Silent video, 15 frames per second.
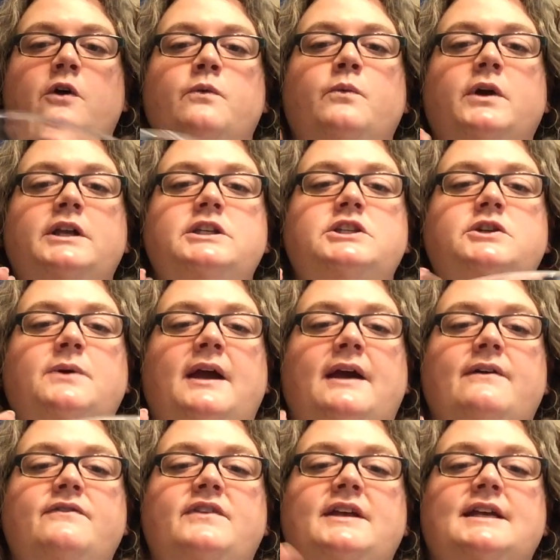Once you
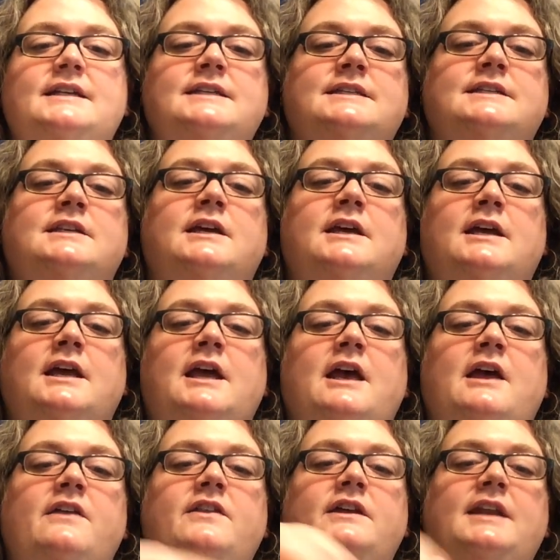have this,
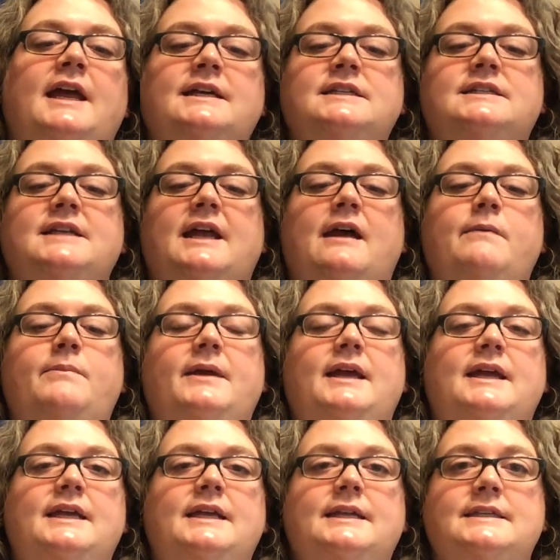the next step
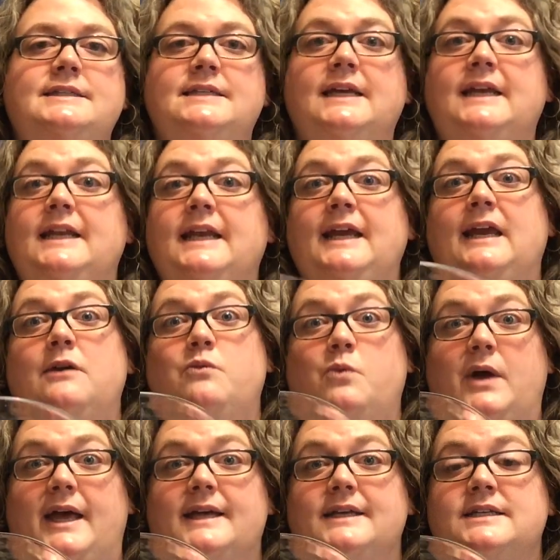is getting it
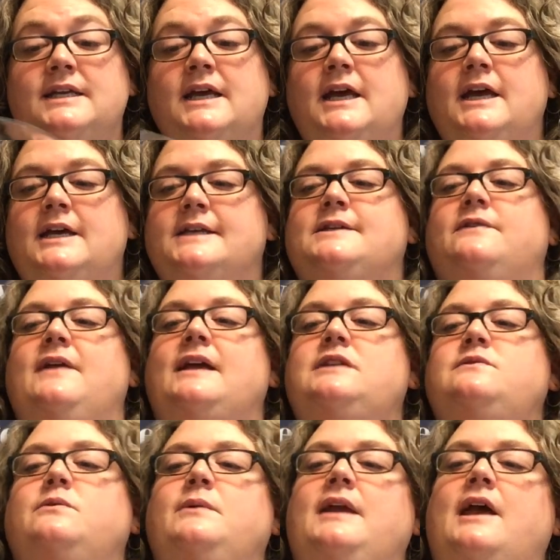wet. So
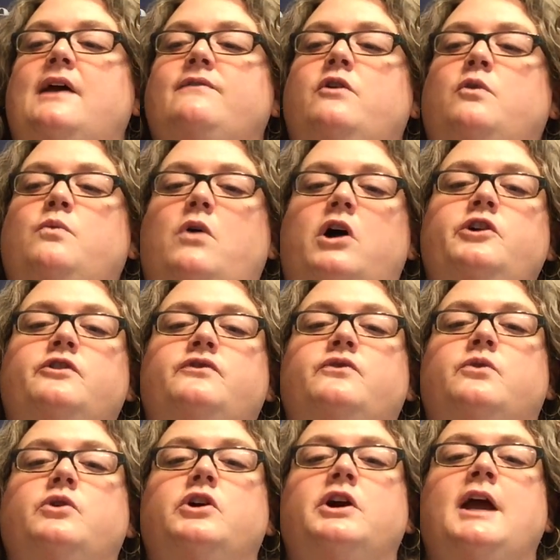that's what we have our water
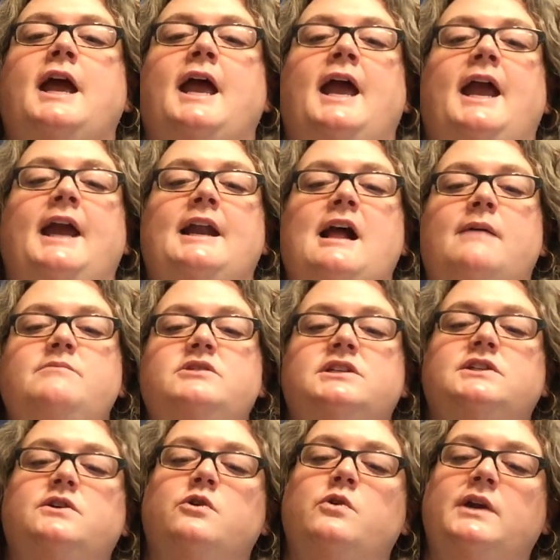for. And I'm
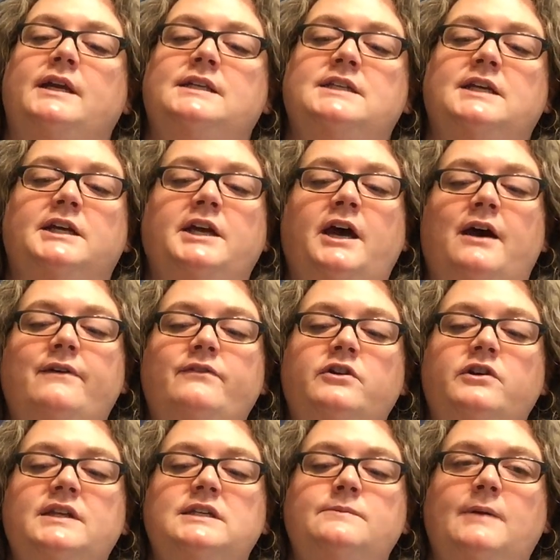just going to
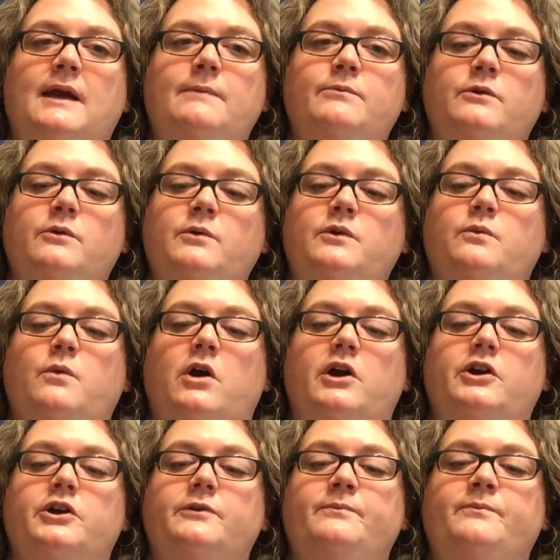cover this paper with
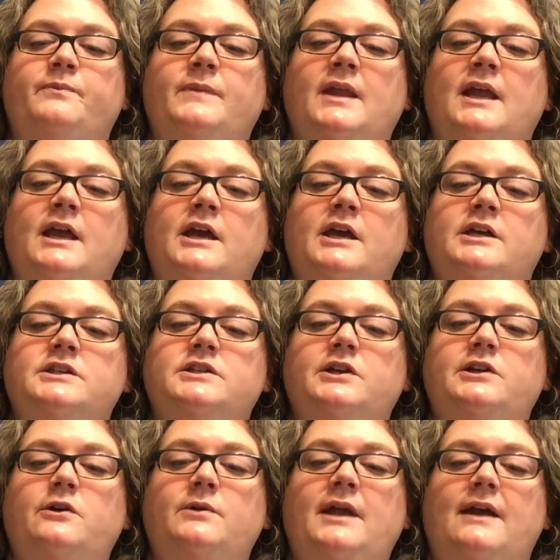water. So
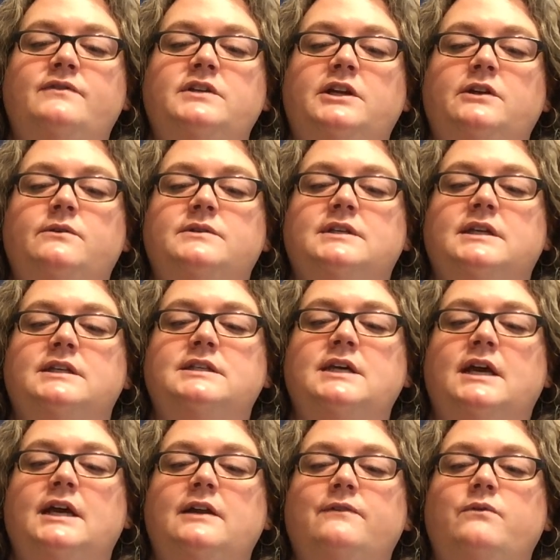you don't have to use a
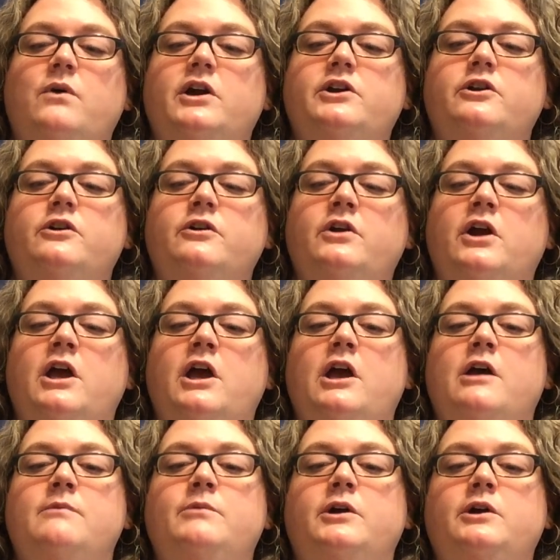ton of water,
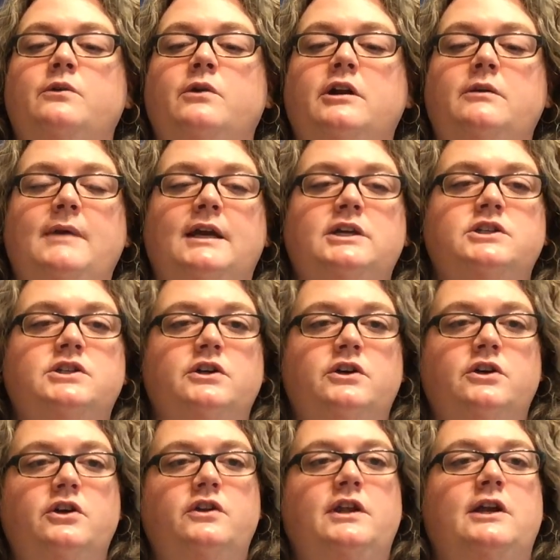but you want to make
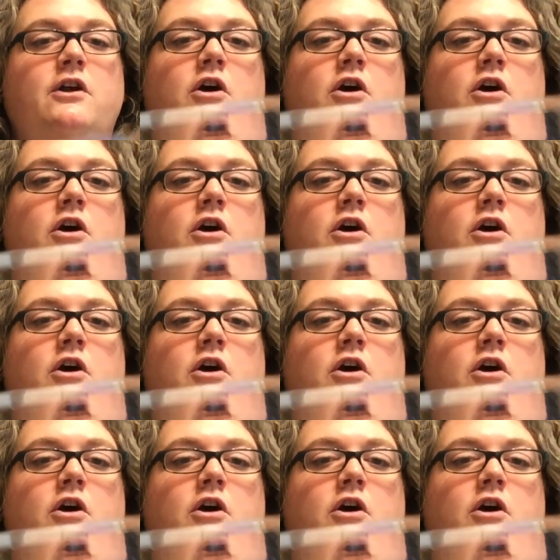sure that